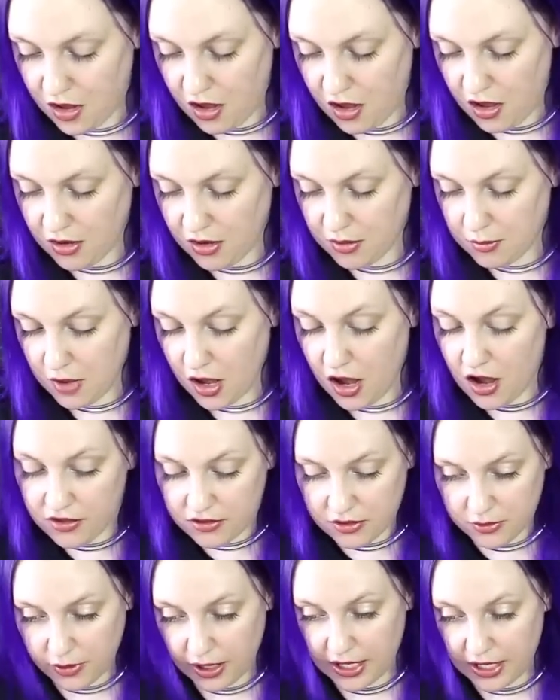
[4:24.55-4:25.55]
Um,
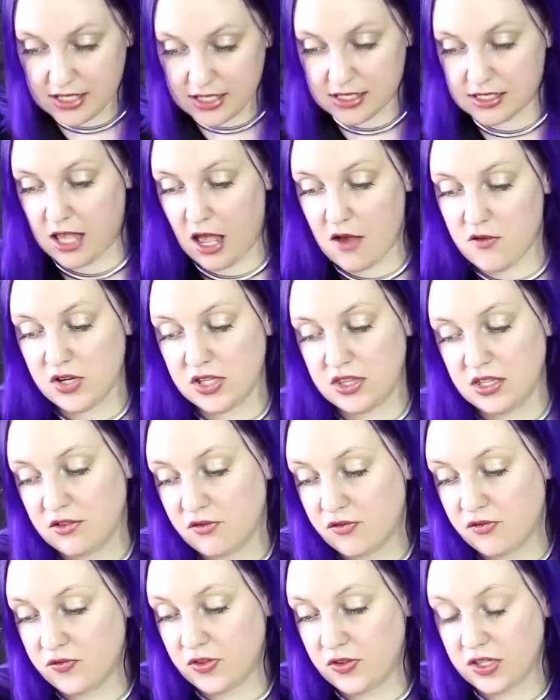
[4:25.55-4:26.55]
otherwise,
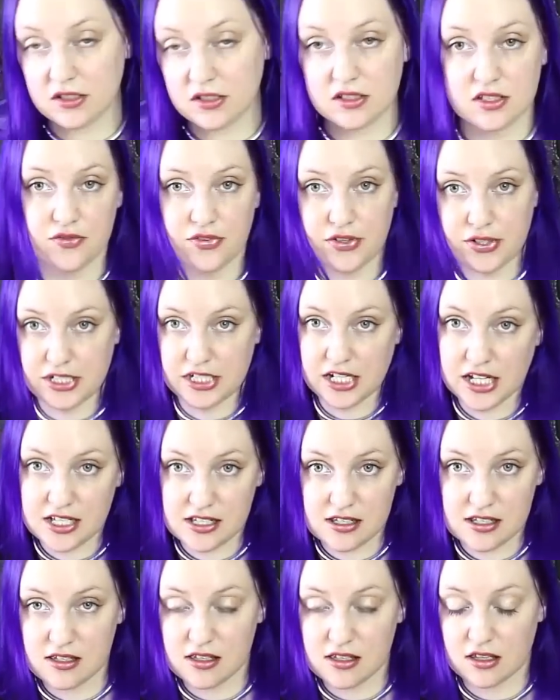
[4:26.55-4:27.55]
everything feels very
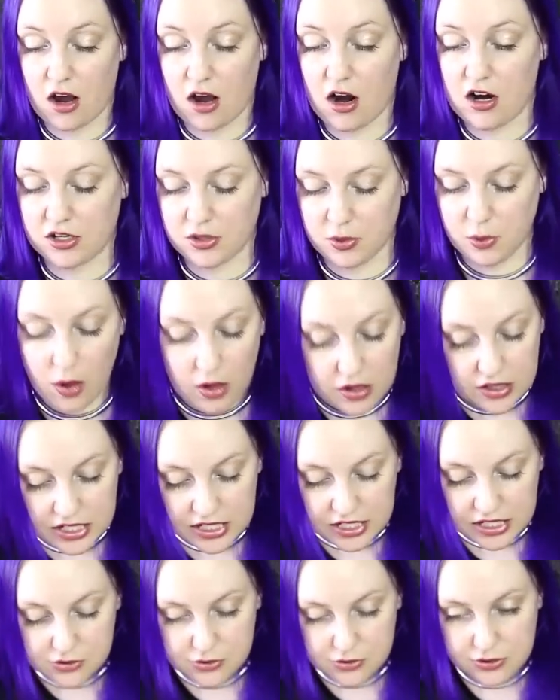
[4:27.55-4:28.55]
nice. The card
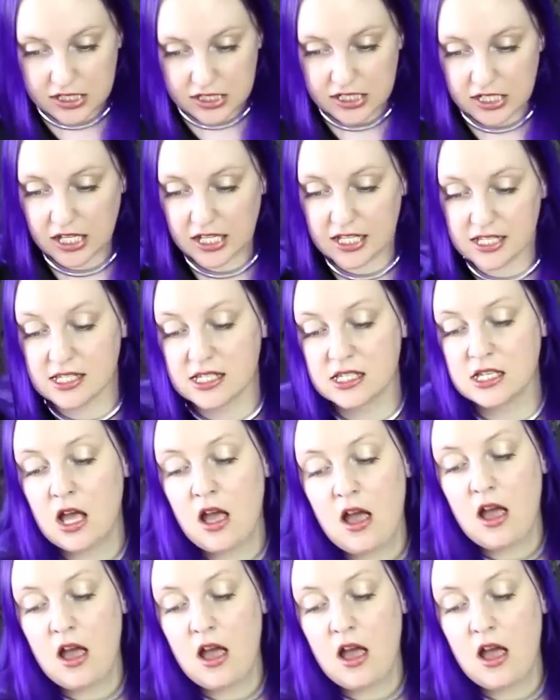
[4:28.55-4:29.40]
quality is really nice.